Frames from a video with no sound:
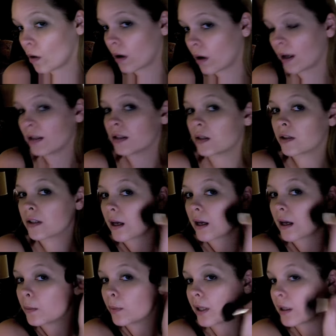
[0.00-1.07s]
Okay, so it's
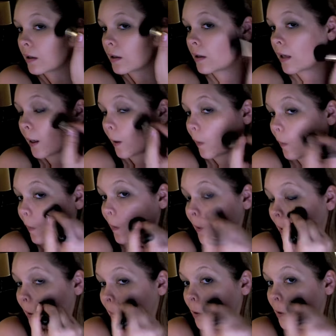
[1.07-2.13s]
kind of blended now.
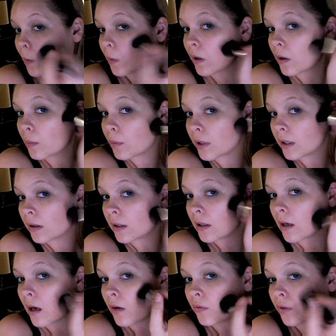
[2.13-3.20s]
You don't want to completely
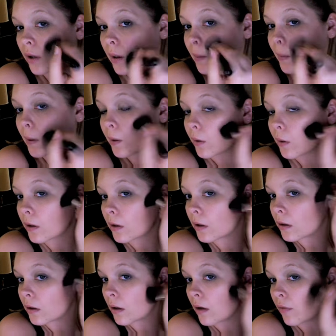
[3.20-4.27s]
cover it, but you're going
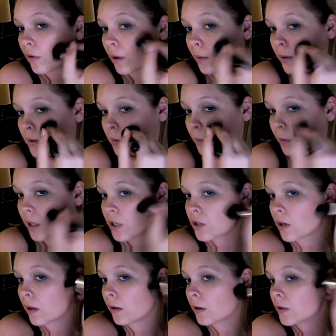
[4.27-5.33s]
to cover it with some blush color.